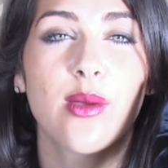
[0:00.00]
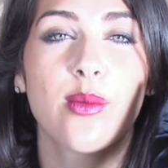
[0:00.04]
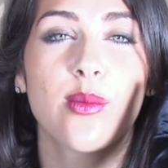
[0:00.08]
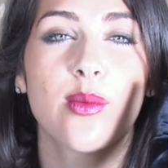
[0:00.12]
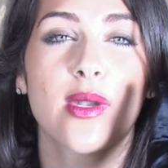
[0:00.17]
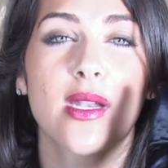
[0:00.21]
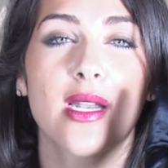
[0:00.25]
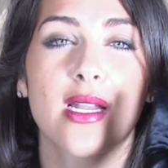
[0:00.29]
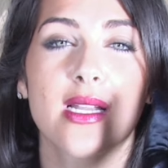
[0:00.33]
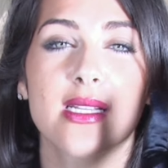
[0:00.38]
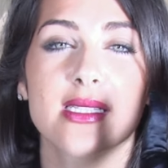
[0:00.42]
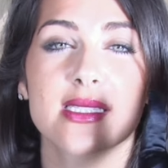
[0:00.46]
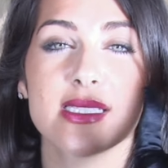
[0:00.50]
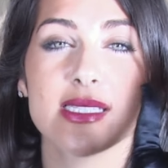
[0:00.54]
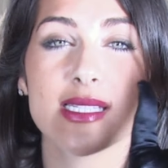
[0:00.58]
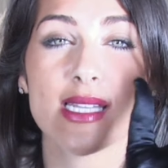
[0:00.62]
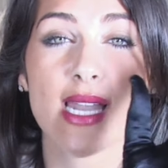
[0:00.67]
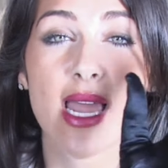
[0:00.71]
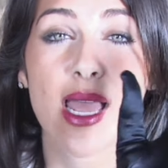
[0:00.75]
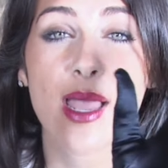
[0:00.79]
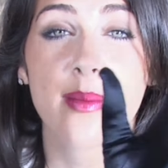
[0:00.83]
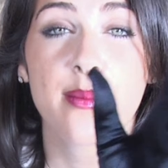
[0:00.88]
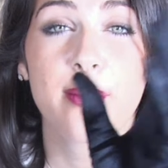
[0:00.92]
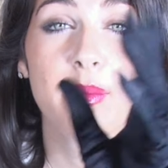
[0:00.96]
And when I
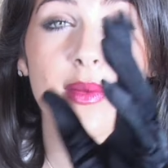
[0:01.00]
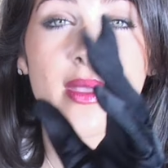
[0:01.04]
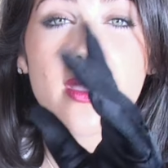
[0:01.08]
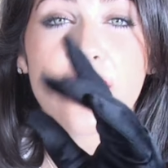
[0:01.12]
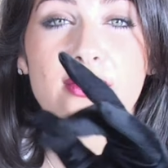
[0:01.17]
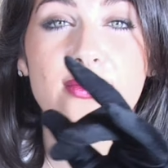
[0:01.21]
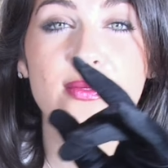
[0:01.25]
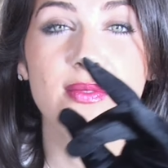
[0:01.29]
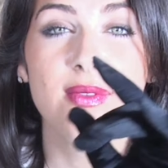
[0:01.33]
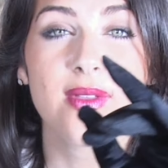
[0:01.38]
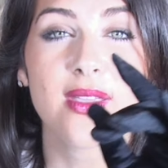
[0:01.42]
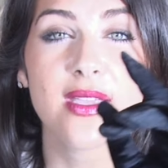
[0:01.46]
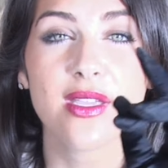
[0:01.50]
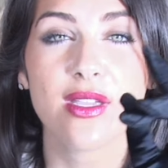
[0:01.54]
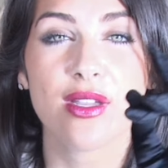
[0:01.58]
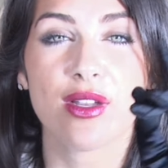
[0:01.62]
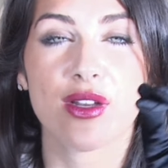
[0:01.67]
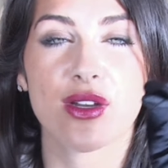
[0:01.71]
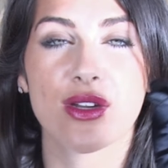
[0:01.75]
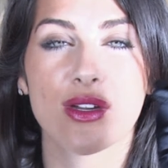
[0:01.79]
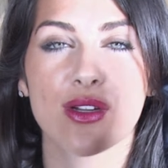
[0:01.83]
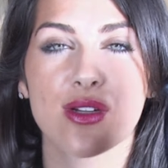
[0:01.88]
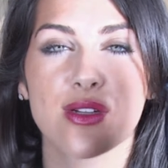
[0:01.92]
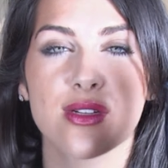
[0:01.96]
snap my
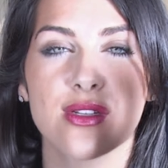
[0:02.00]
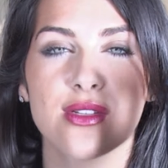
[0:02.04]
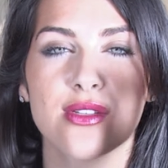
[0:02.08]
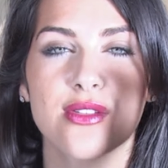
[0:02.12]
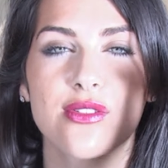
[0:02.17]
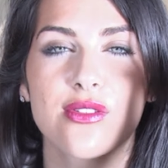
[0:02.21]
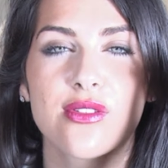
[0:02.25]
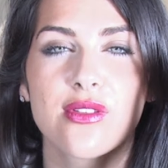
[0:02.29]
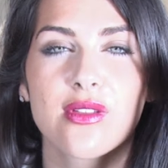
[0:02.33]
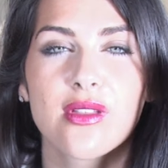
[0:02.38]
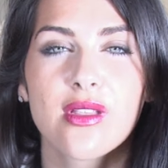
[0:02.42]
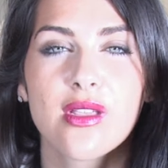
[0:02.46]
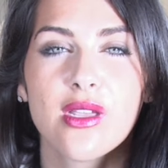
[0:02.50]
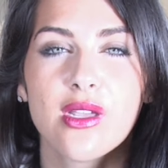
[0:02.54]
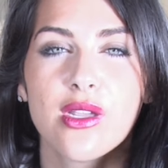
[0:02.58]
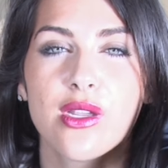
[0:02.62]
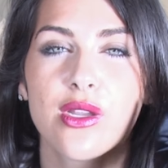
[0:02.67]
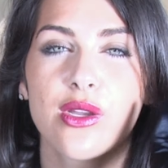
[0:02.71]
fingers,